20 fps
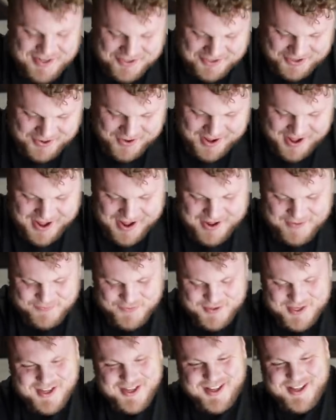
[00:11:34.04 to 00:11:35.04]
So,
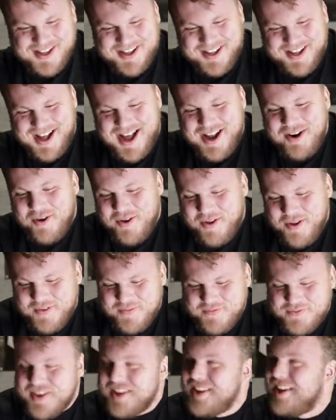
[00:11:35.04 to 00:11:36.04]
uh, I don't
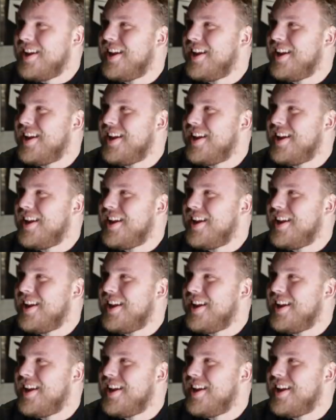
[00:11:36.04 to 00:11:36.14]
know.